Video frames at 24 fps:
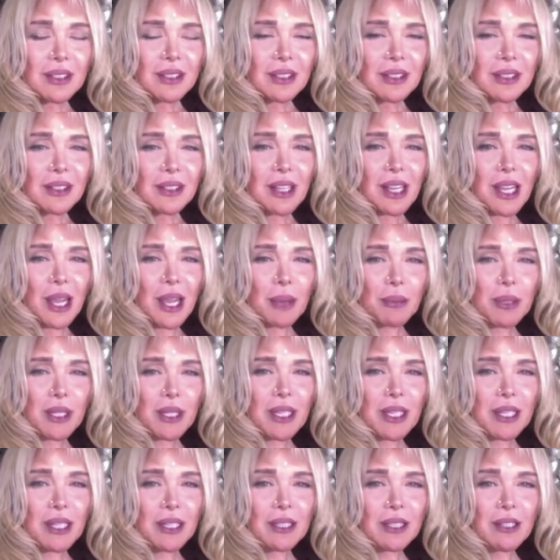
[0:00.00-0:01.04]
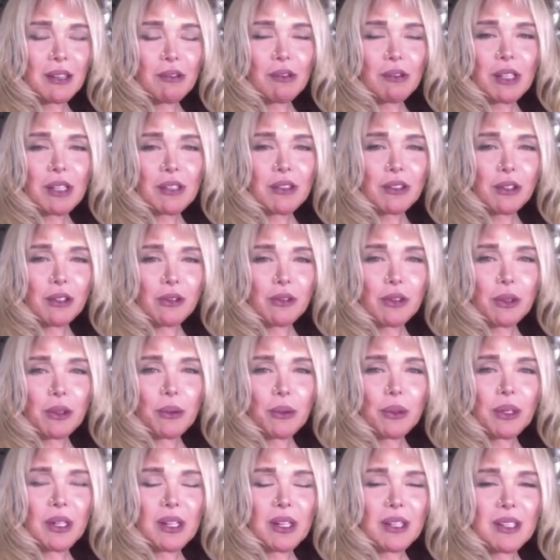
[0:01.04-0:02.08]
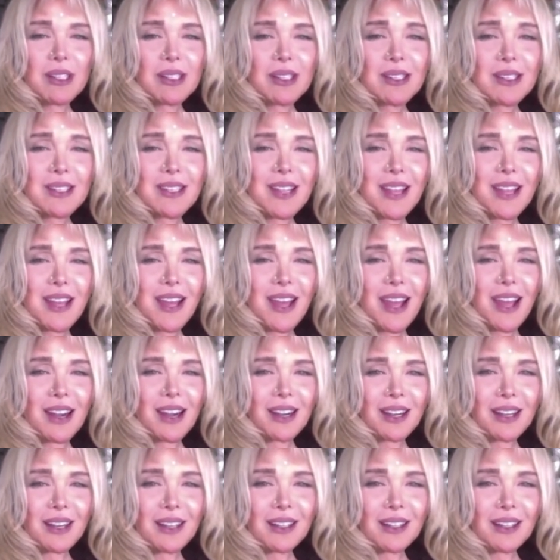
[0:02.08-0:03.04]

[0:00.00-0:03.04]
I am here and the rest of the world is there.